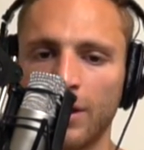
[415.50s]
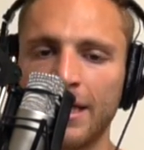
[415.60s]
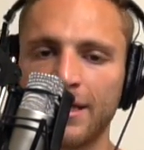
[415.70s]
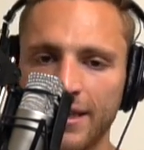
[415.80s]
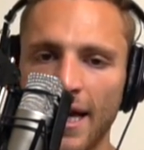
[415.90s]

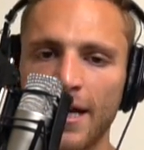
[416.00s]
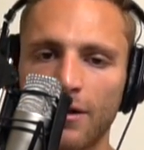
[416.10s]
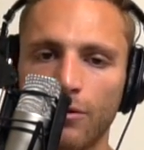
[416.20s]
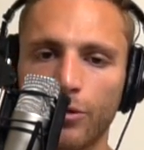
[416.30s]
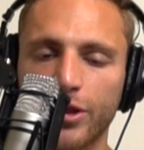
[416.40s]
He
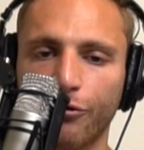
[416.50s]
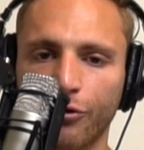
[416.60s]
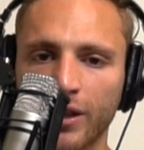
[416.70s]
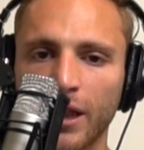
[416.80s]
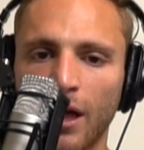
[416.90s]
said, which I
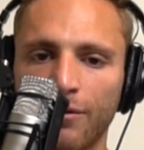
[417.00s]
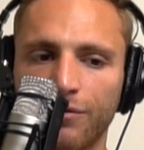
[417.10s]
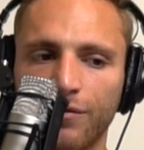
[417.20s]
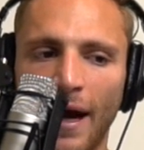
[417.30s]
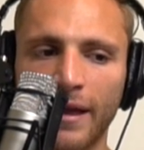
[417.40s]
really
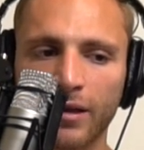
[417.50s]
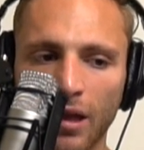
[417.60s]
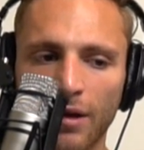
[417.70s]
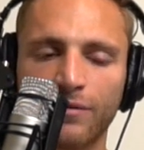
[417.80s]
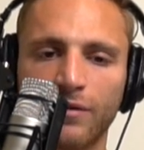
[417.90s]
love, I
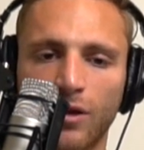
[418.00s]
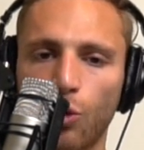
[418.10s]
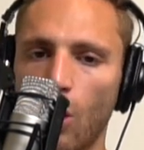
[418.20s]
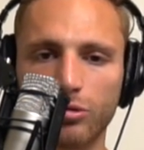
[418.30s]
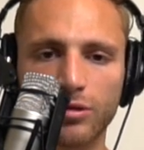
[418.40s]
love
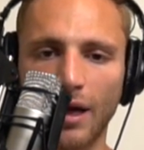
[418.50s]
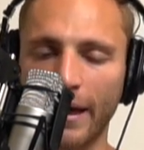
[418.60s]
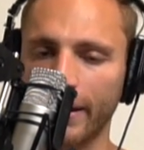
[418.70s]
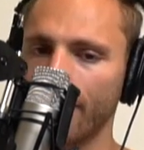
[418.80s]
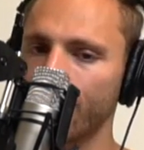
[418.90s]
quotes.
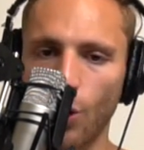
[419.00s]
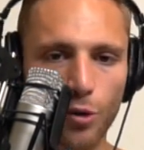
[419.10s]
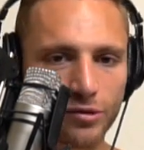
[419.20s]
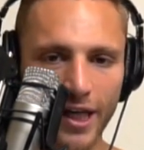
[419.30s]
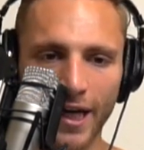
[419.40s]
I love
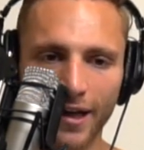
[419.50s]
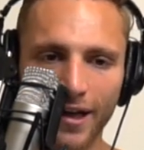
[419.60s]
quotes.